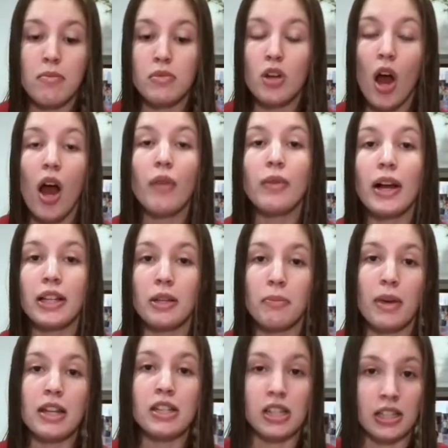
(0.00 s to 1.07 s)
am not
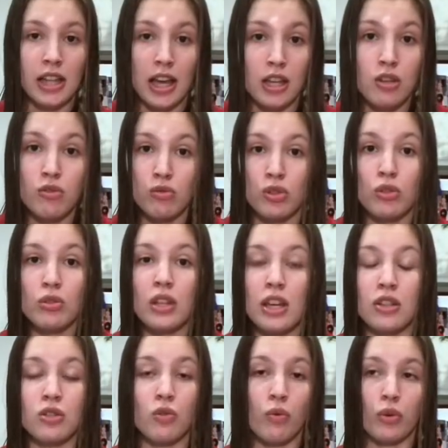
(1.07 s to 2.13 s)
recommending that you do
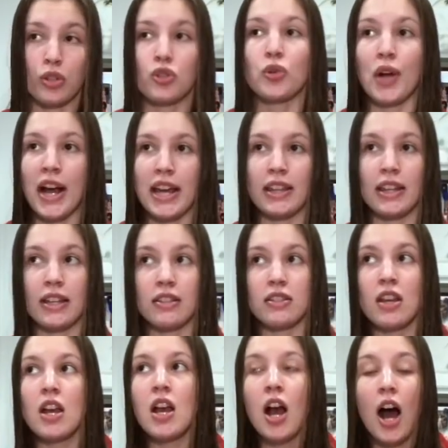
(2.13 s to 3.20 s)
this or try this.